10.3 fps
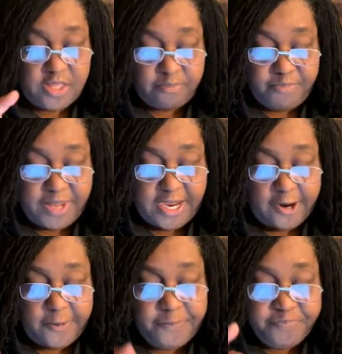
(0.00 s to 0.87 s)
The
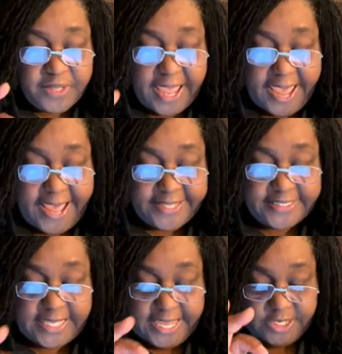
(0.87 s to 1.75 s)
Bear,
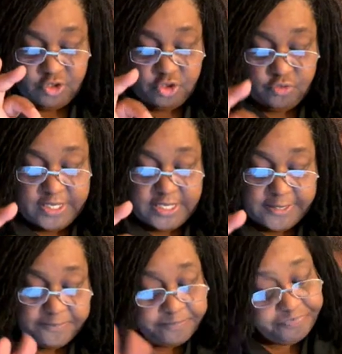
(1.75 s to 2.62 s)
Hacks, and Shrinking.